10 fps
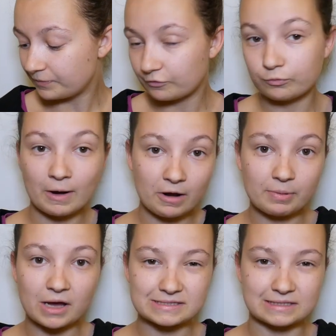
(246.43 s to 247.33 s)
for where I
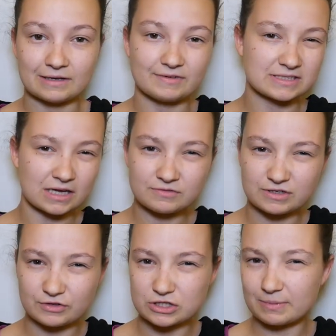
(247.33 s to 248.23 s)
personally live, it's kind of
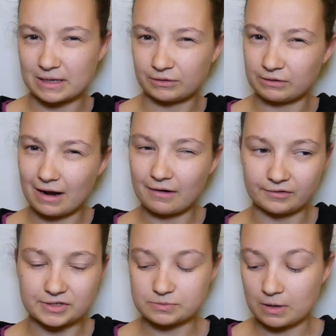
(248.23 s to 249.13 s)
different depending on your
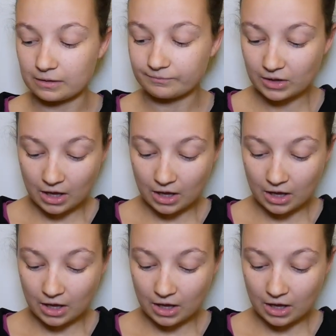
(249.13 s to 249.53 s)
area as well.